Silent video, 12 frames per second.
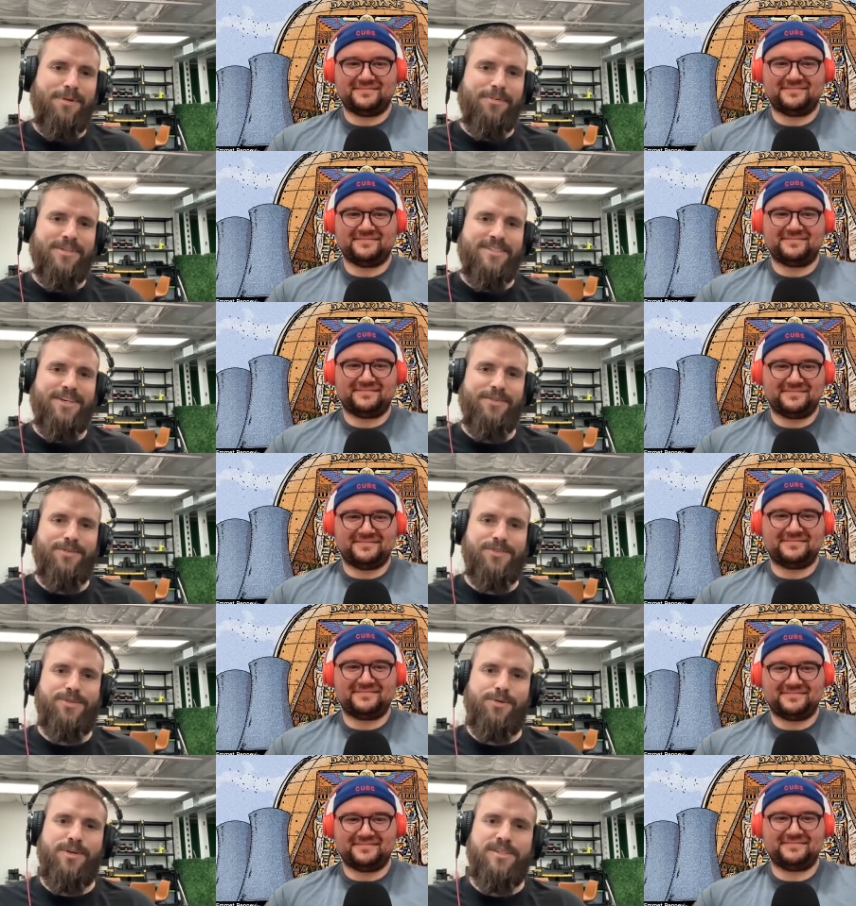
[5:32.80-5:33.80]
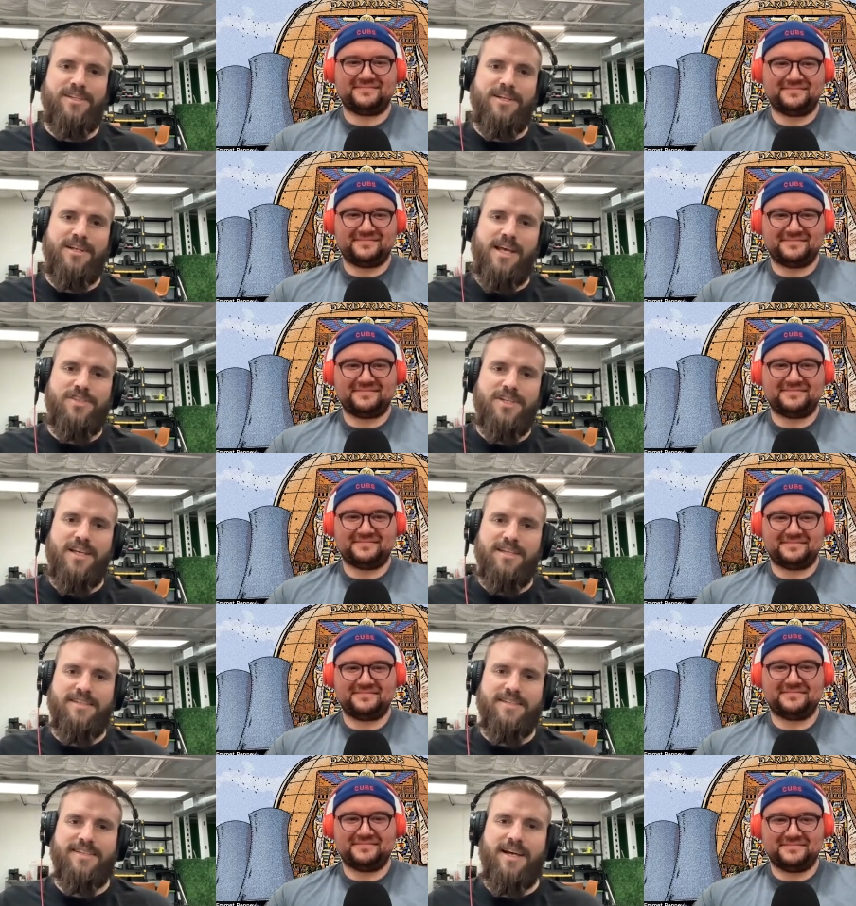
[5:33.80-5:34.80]
Speaker 1: be able to tell those stories and
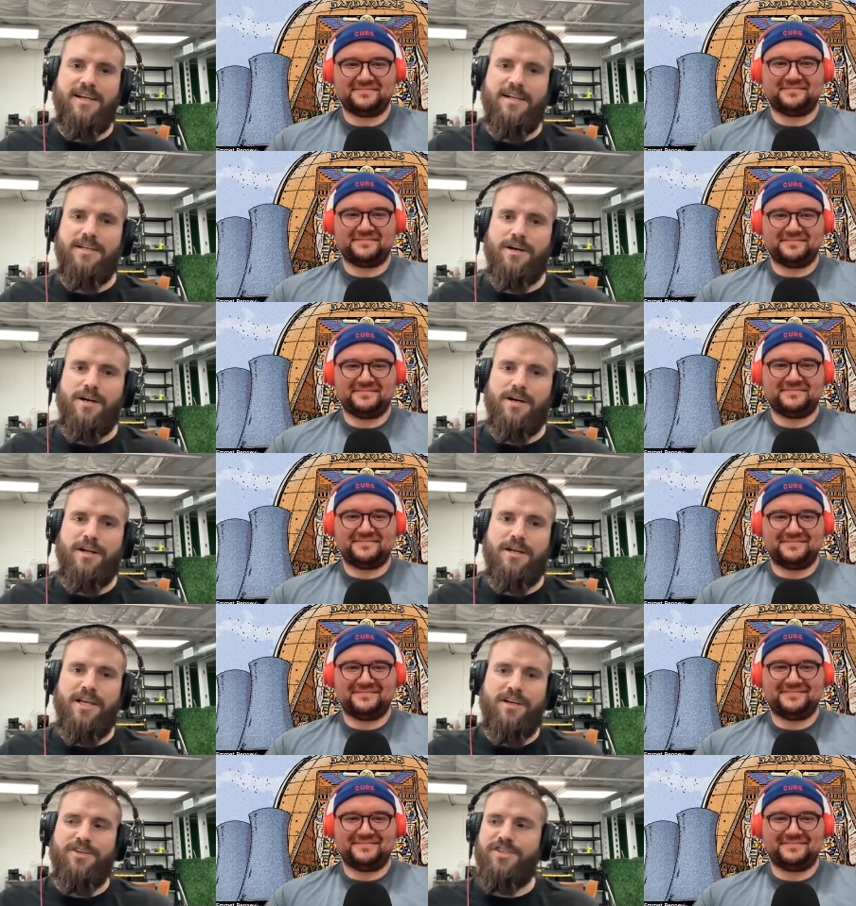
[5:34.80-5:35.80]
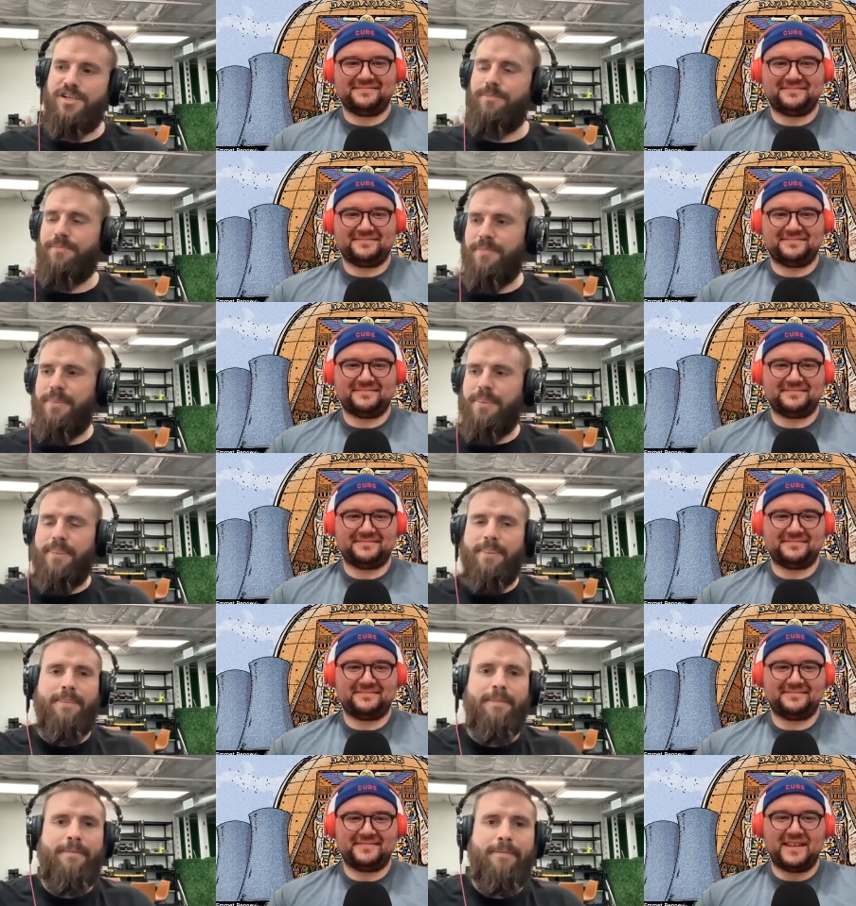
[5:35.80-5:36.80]
educate society on energy.
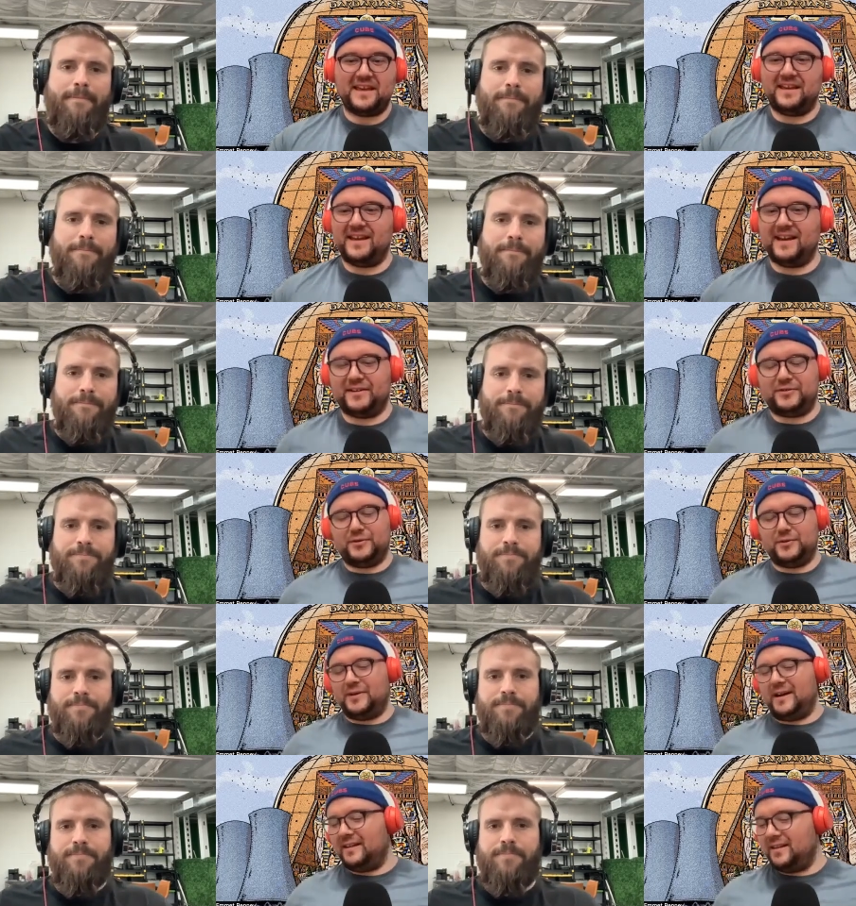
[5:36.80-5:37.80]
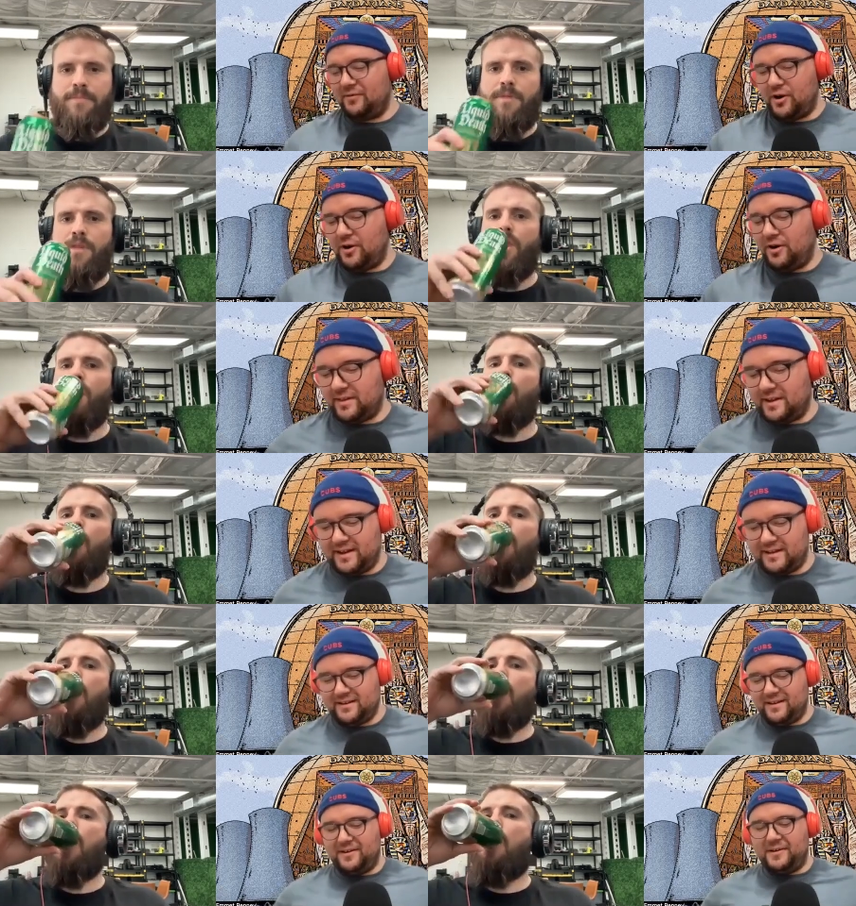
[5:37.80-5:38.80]
Speaker 2: Yeah, dude, I love all
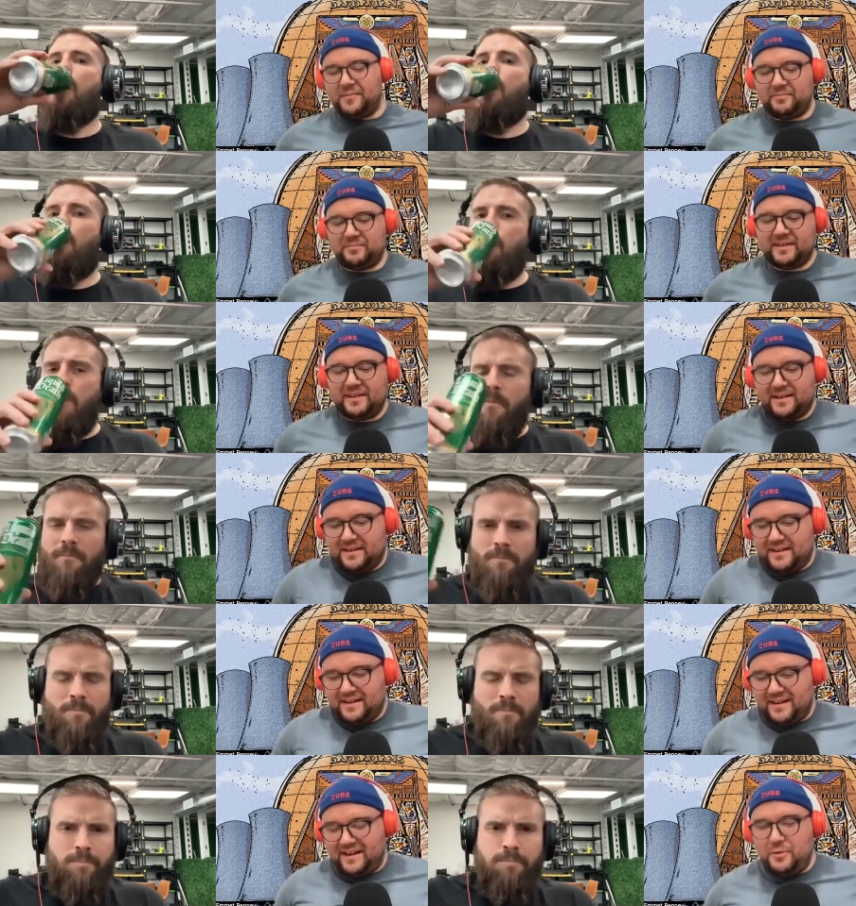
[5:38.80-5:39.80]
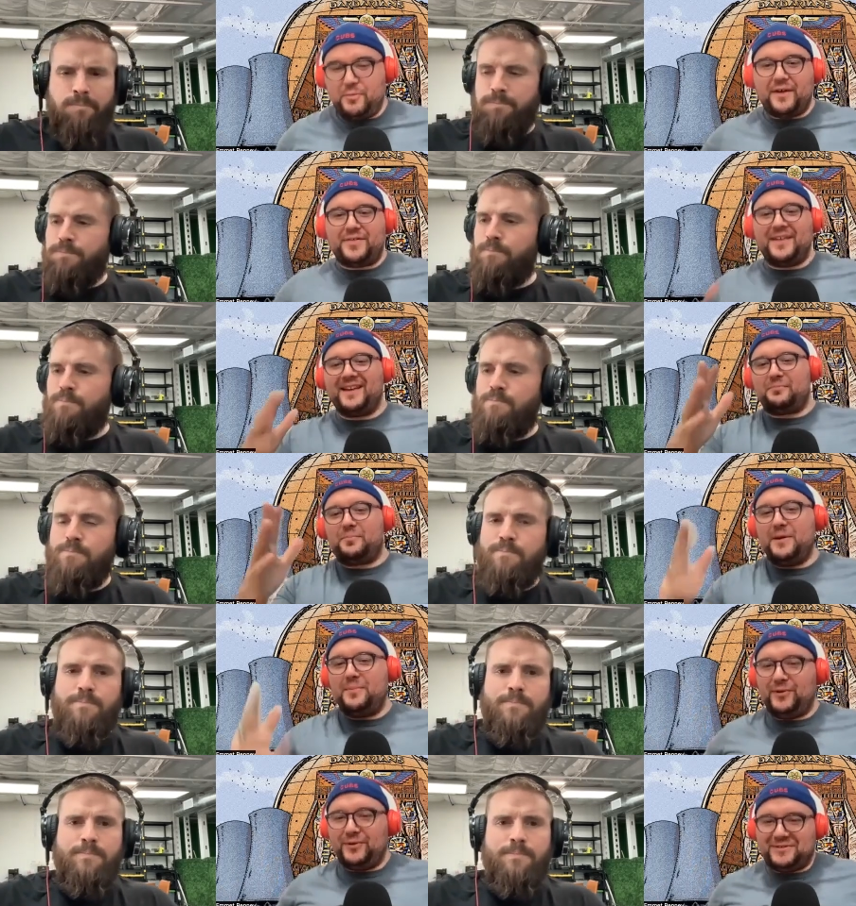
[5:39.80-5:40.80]
that. Um, I think
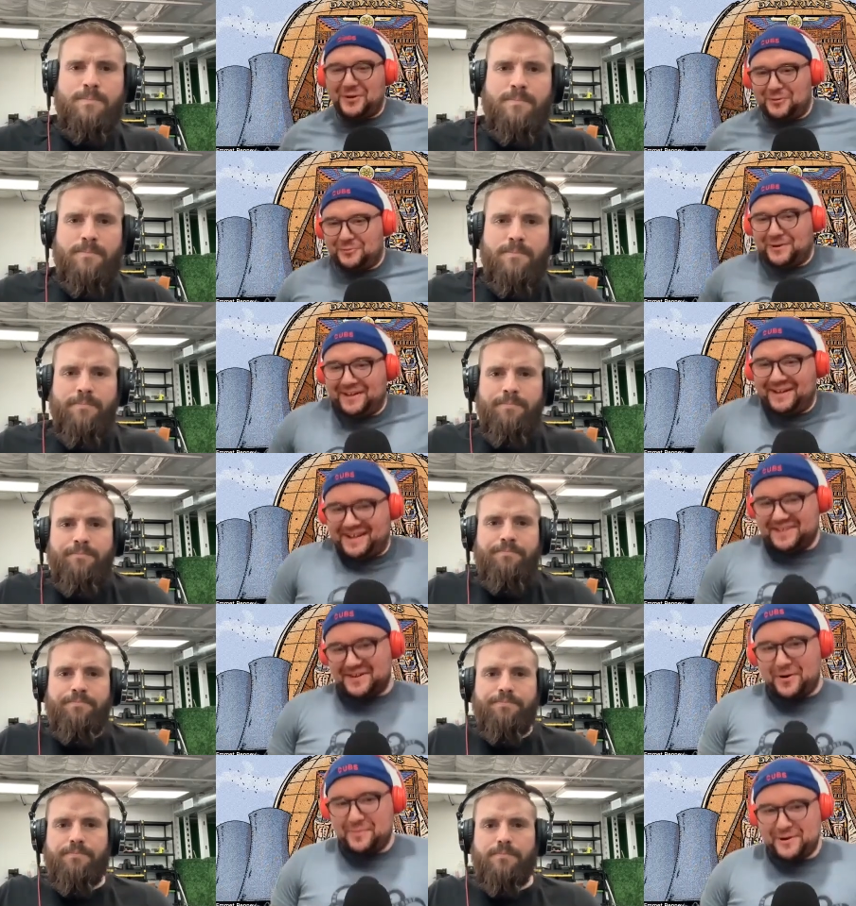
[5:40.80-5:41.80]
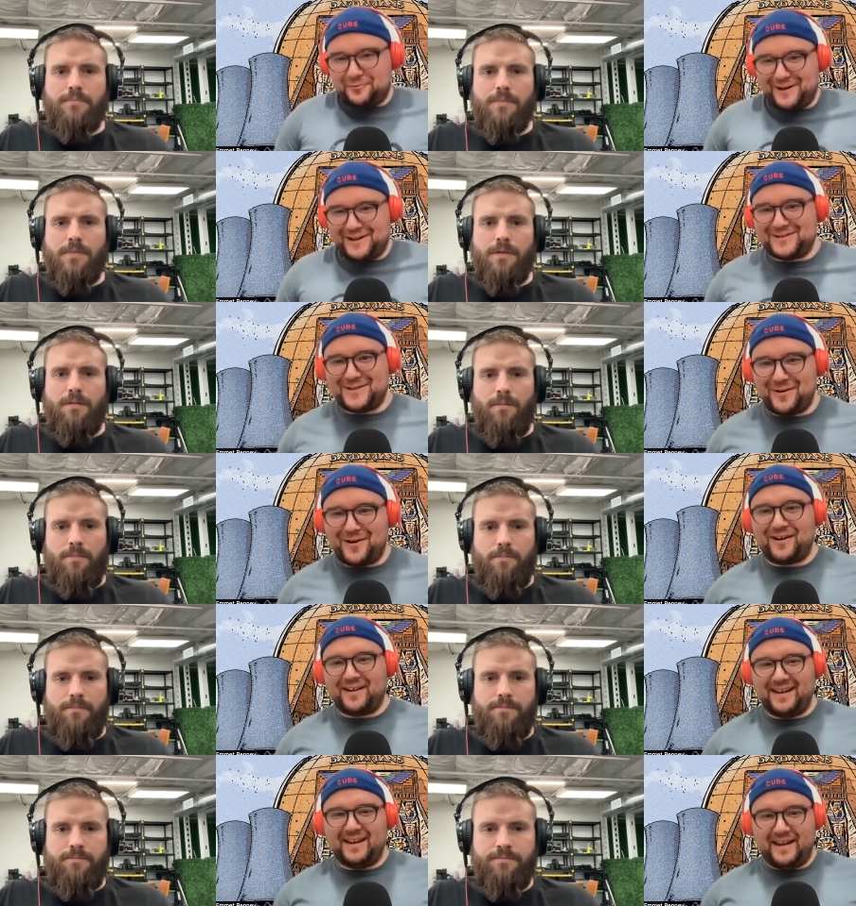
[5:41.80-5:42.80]
people don't realize how many rigs there
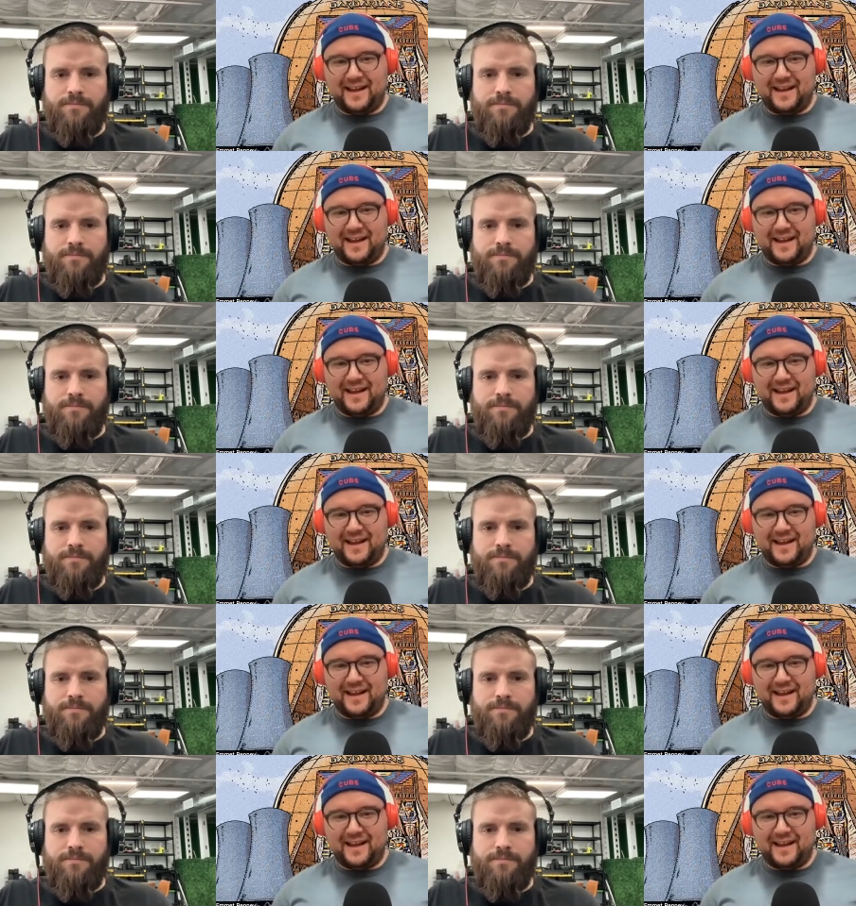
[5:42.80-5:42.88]
are in